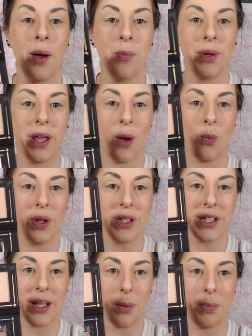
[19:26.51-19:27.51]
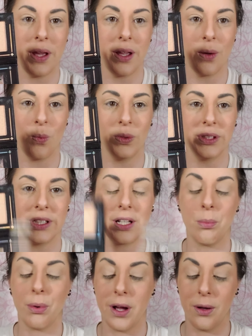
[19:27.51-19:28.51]
But yeah, one's like a pink and one's like
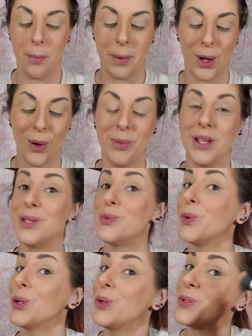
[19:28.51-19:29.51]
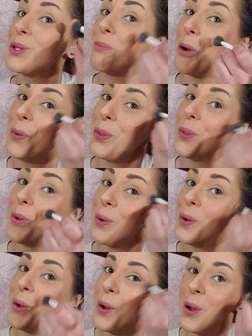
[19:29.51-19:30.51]
a brown. By all means, we're using both.
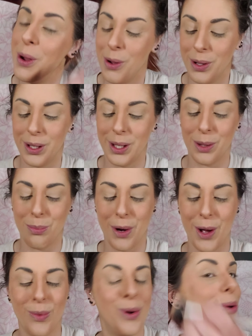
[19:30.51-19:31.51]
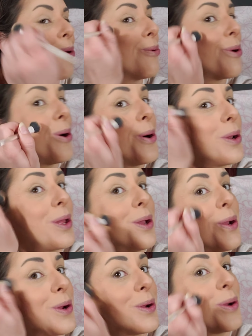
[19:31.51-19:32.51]
Get the brown one going on
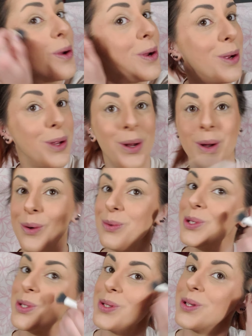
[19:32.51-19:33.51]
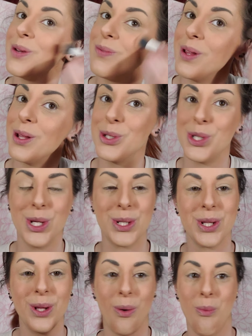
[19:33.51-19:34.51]
here, you know, just give the
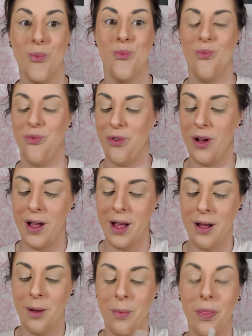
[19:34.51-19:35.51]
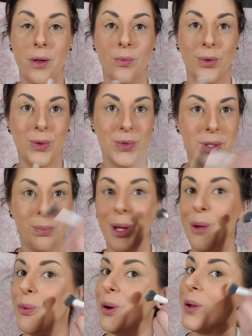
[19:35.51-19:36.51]
cheeks a little oomph. But then we use the
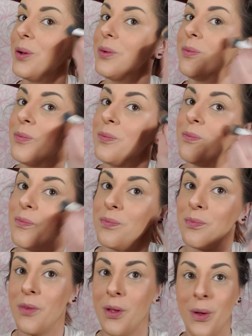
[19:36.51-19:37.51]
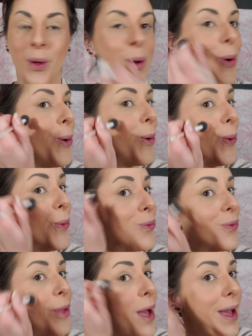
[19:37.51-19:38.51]
pink one
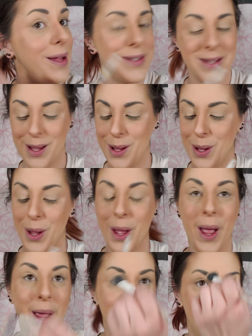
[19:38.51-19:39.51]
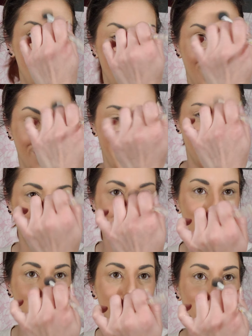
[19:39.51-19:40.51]
over that and on the rest.